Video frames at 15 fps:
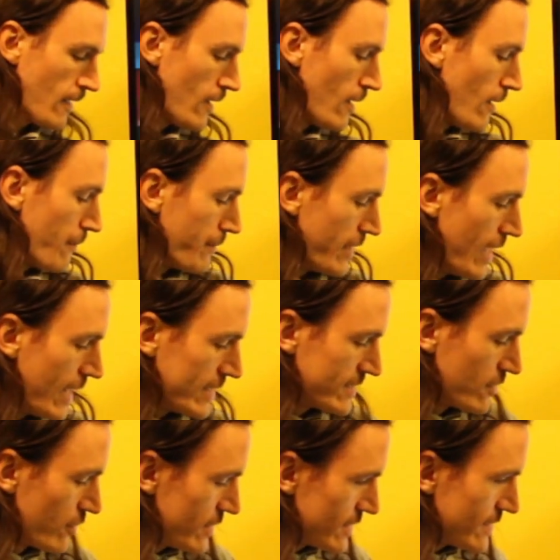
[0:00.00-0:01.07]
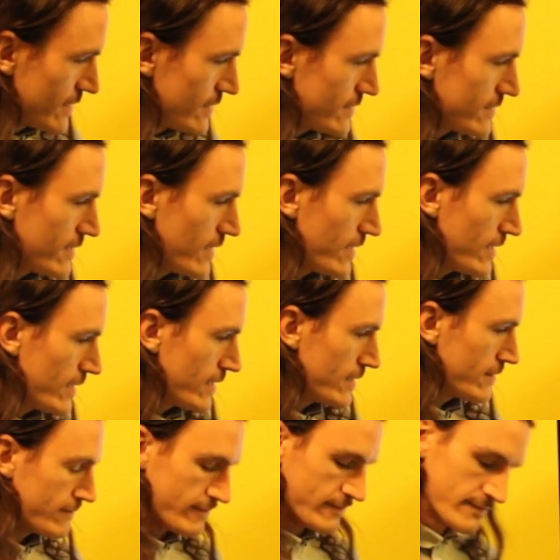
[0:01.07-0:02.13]
yeah, so this is
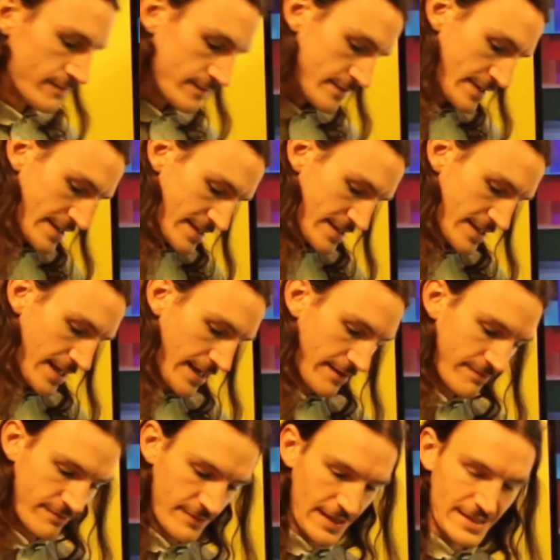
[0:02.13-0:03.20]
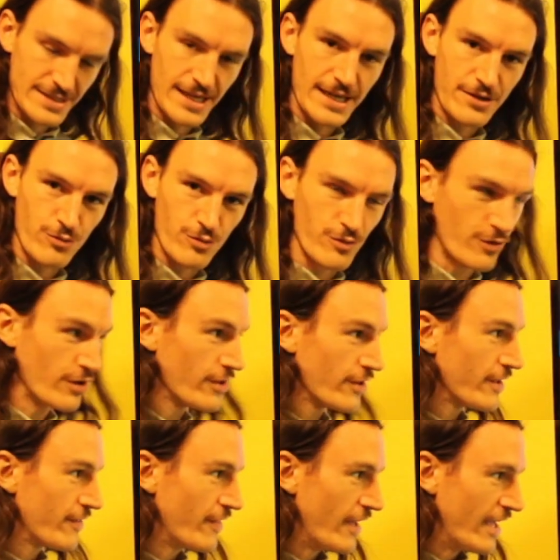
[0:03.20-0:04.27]
it. That's like really
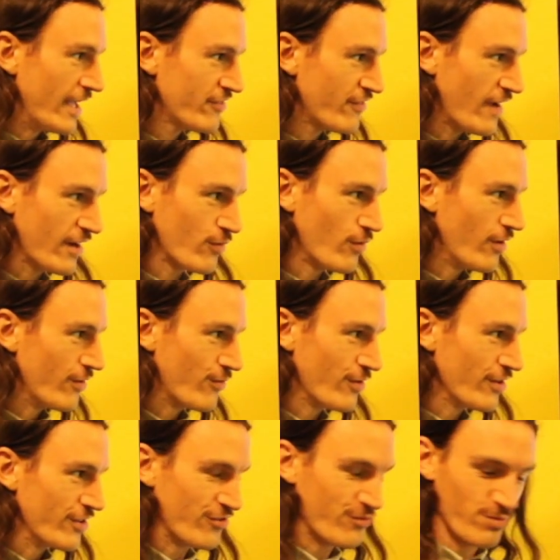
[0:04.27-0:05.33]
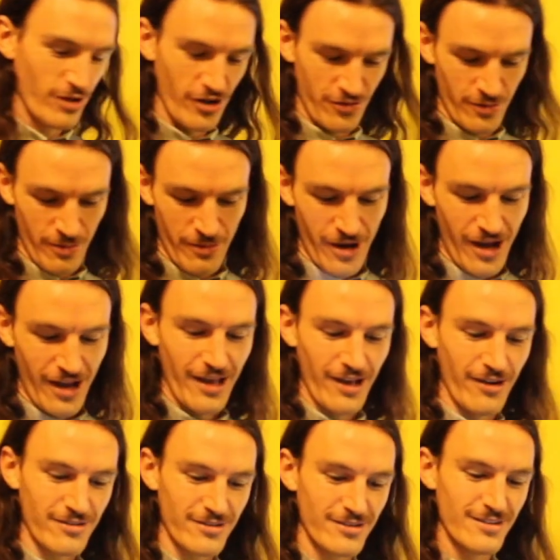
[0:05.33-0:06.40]
the HVAC one really just blows my mind
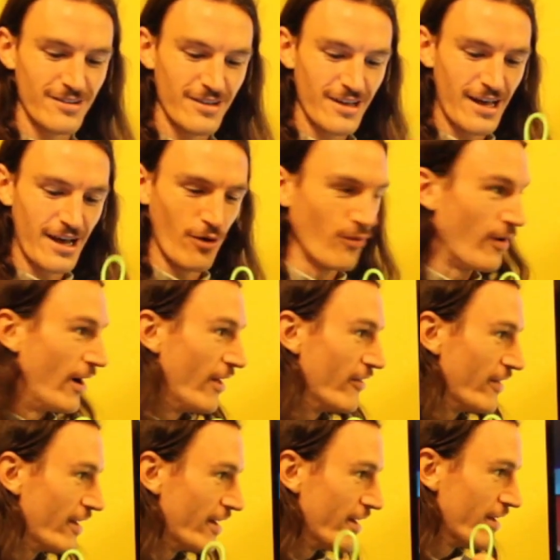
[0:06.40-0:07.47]
how well